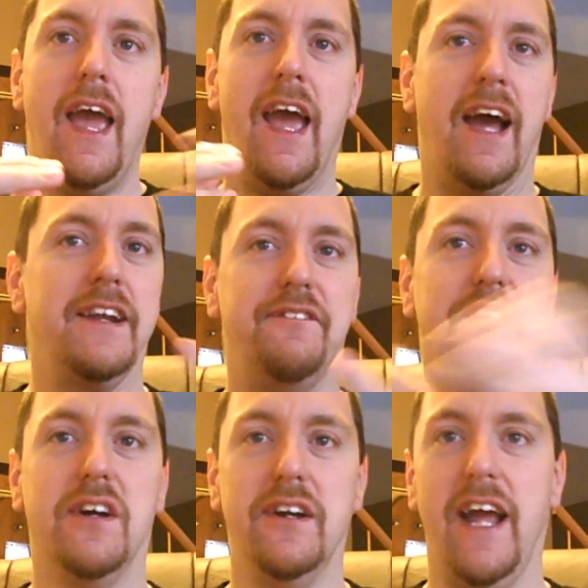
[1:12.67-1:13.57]
And
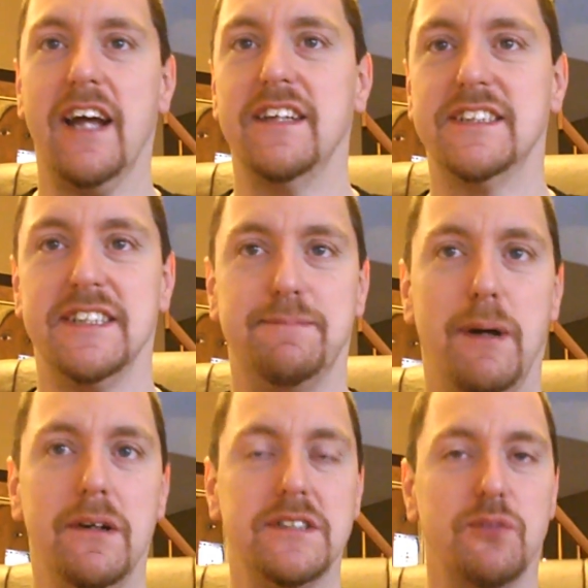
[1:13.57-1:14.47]
if you go to Atkins
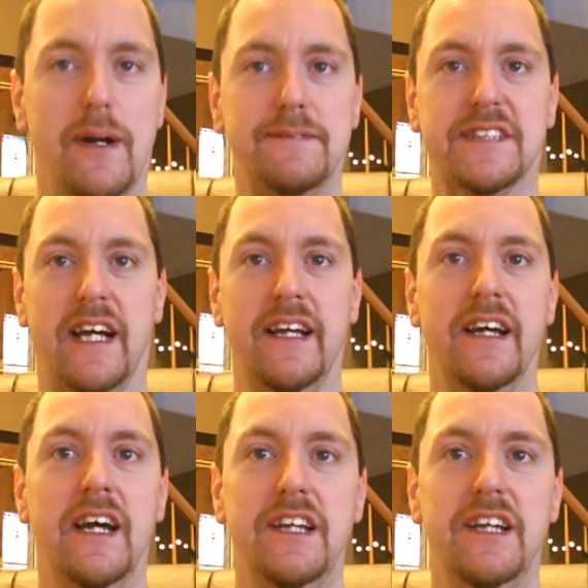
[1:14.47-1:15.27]
Exposed website,